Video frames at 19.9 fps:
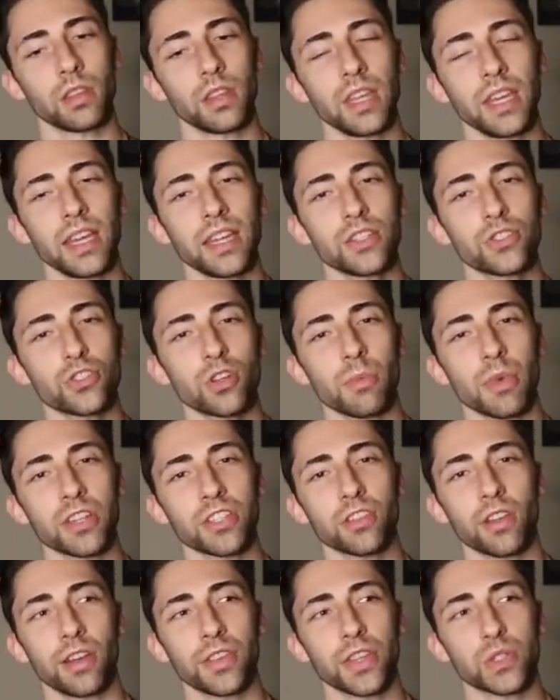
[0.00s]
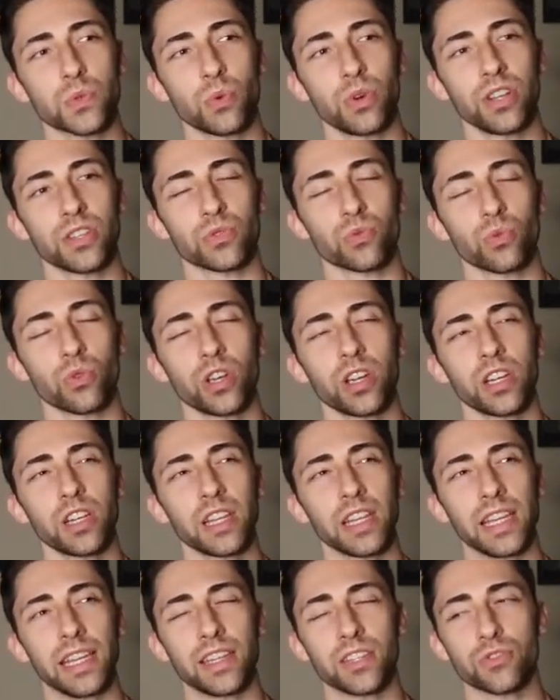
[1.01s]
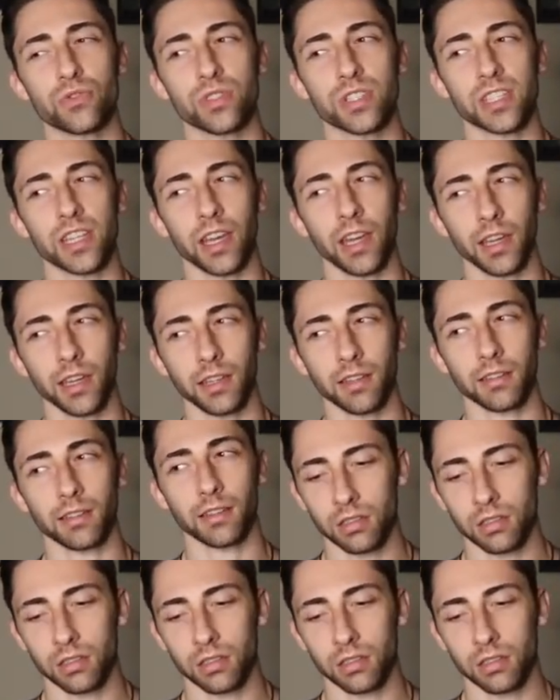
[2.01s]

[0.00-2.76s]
The instrumental on this one is really interesting.